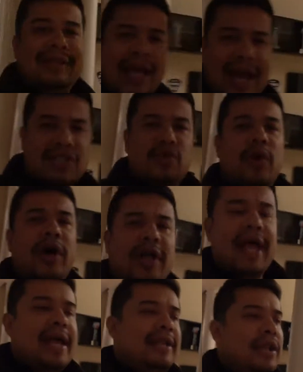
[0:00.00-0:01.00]
and that's where I'll
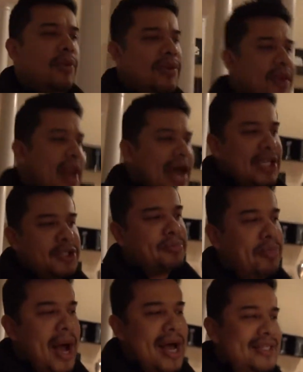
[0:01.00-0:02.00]
end it, with a nice,
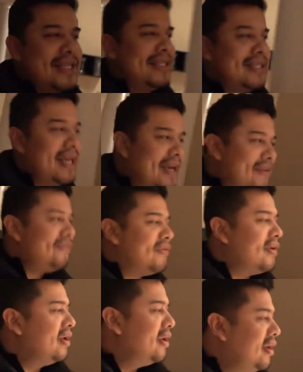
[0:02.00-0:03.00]
positive...